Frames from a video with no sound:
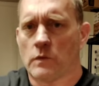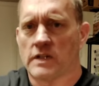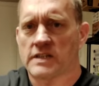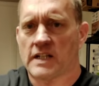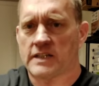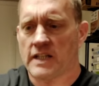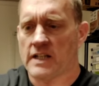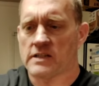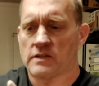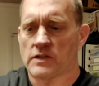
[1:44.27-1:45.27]
where it's got the
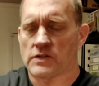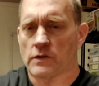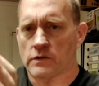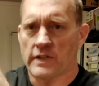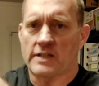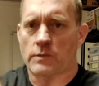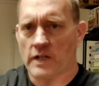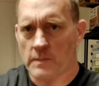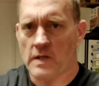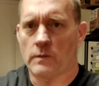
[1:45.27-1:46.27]
X in the circle, that's
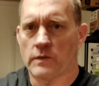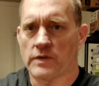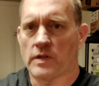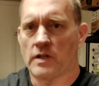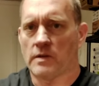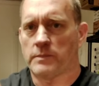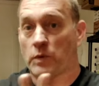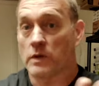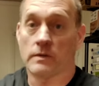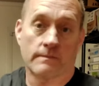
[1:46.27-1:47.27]
right about where the
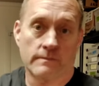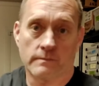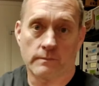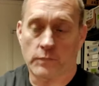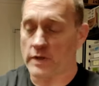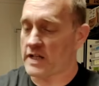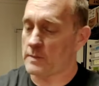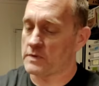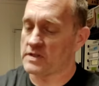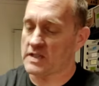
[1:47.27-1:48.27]
bore, bore
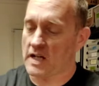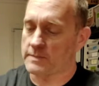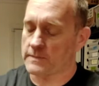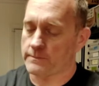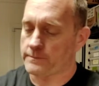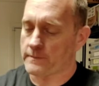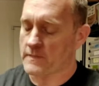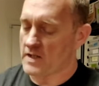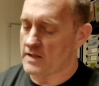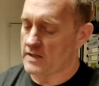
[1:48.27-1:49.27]
camera stopped.
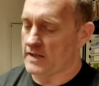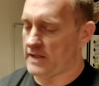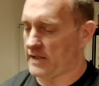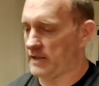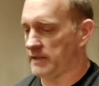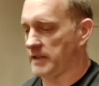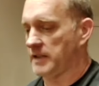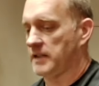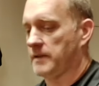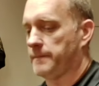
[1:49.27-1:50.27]
And
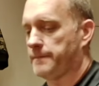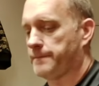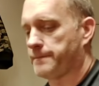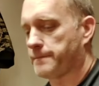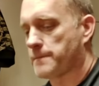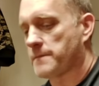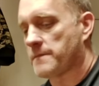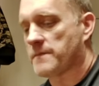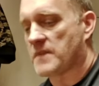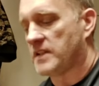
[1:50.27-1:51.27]
um,
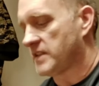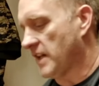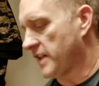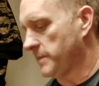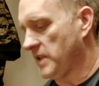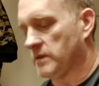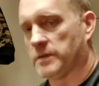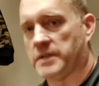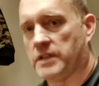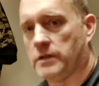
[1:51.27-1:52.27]
it's not going to be able
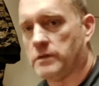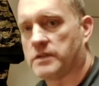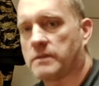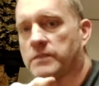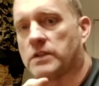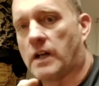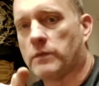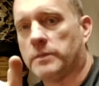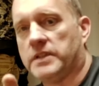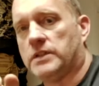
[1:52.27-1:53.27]
to be used, so I
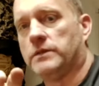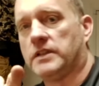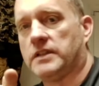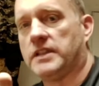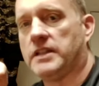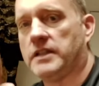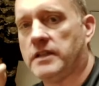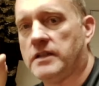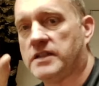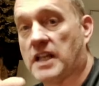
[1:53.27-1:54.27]
will be doing
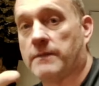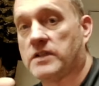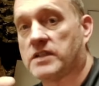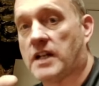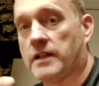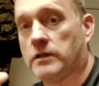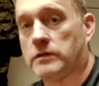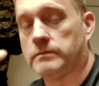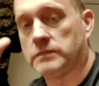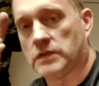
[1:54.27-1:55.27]
the Savage
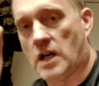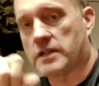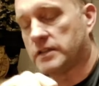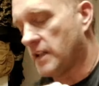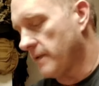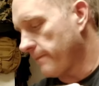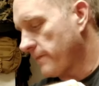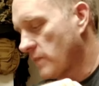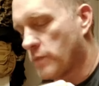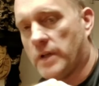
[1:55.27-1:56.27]
Style lock nut
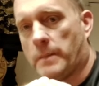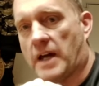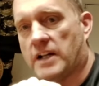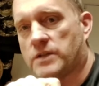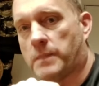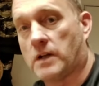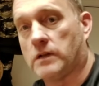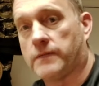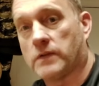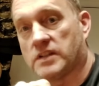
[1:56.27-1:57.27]
Remage
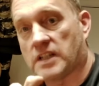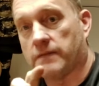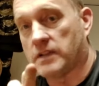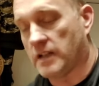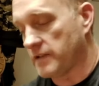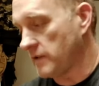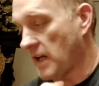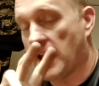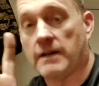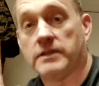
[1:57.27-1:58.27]
barrel for a 700.
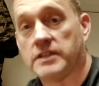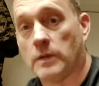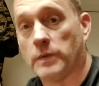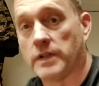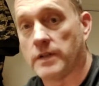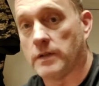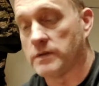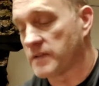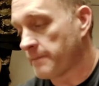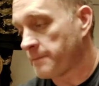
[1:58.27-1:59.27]
I haven't done one of
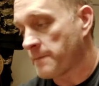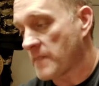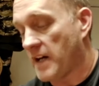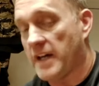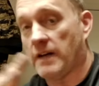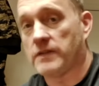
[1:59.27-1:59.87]
those. I